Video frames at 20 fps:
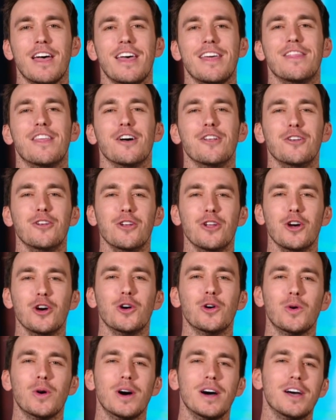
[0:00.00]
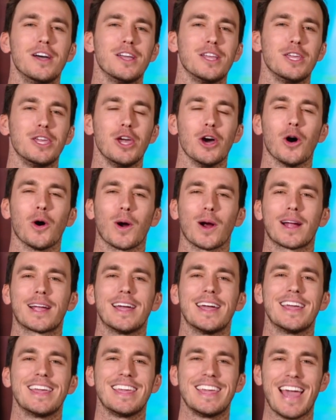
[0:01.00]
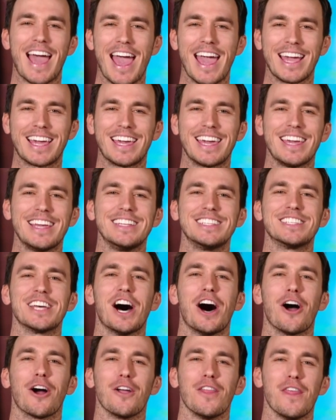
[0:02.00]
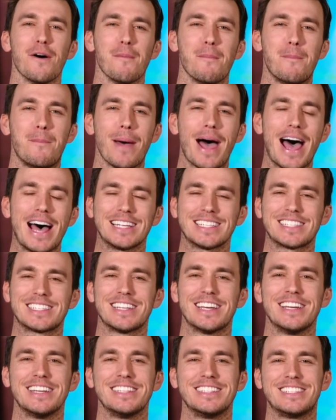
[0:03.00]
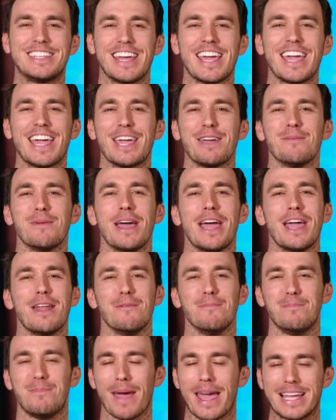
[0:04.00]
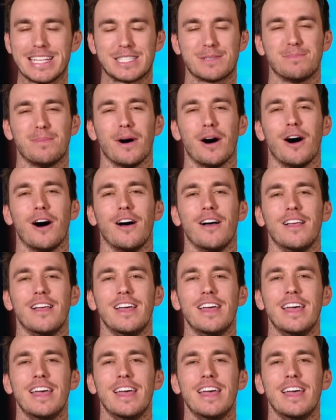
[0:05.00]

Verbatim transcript: The New York Yankees are the best team in baseball.